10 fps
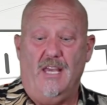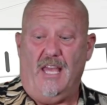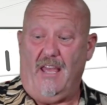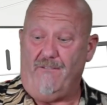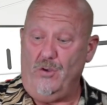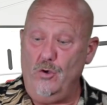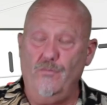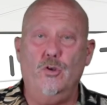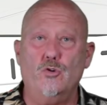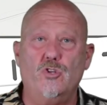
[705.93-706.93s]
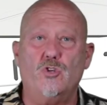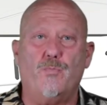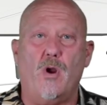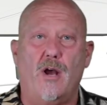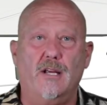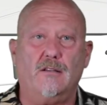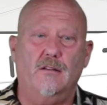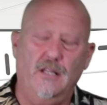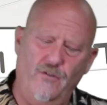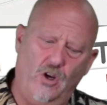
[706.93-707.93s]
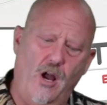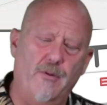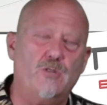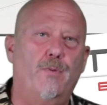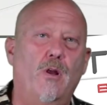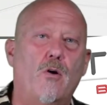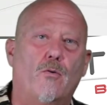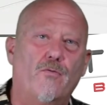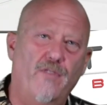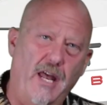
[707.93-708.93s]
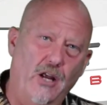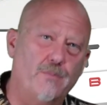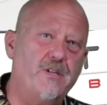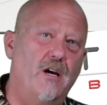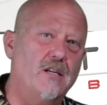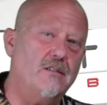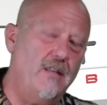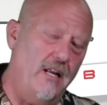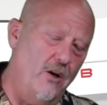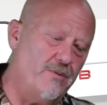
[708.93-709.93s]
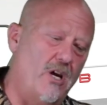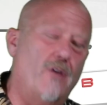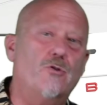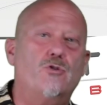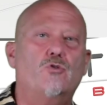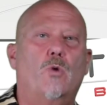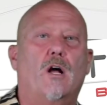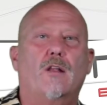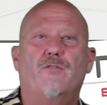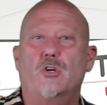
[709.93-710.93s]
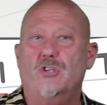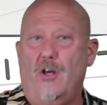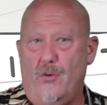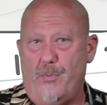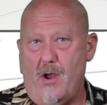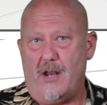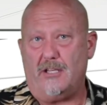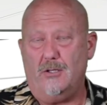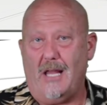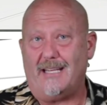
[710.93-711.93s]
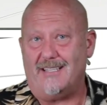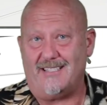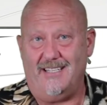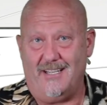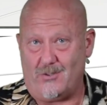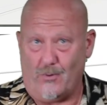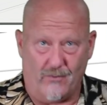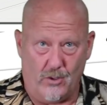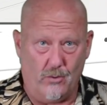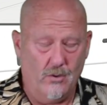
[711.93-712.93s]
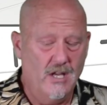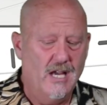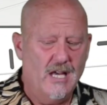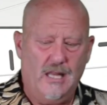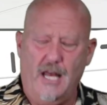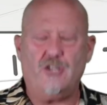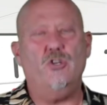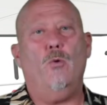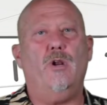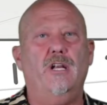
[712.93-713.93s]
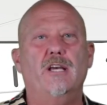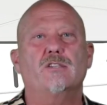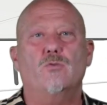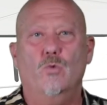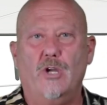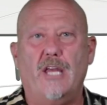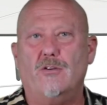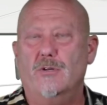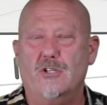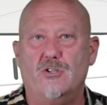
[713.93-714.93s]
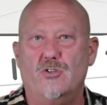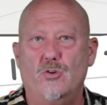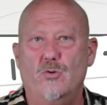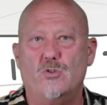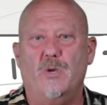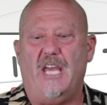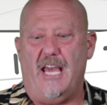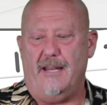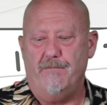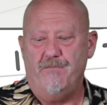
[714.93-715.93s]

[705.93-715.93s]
If you've used this product, leave your comments below. That helps us, that helps others as well. If there's another product you'd like to see us review, let us know what it is, and we'll get to it just as soon as we can.